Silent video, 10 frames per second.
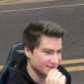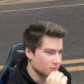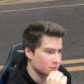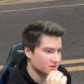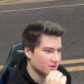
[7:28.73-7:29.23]

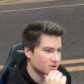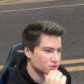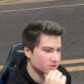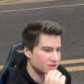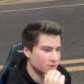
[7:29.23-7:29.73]
So it was
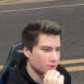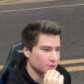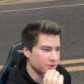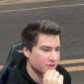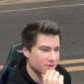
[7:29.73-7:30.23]
100
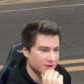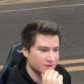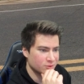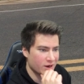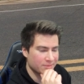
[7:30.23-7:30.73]
North,
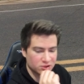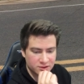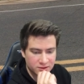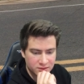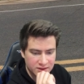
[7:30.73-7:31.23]
and
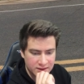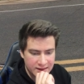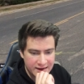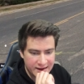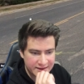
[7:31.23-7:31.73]
Weber
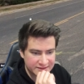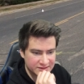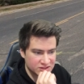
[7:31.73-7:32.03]
High is